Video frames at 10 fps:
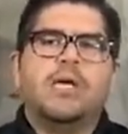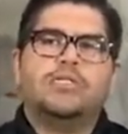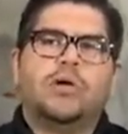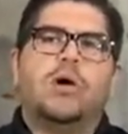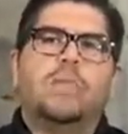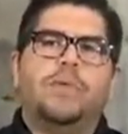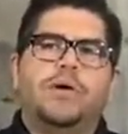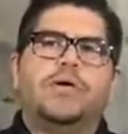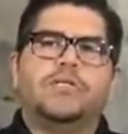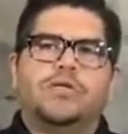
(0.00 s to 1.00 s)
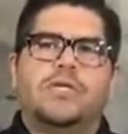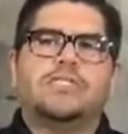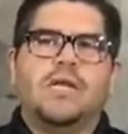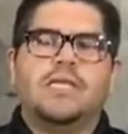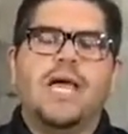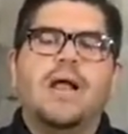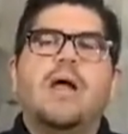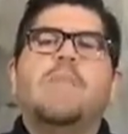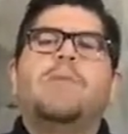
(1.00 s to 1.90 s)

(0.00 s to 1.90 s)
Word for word: don't put your trust on that.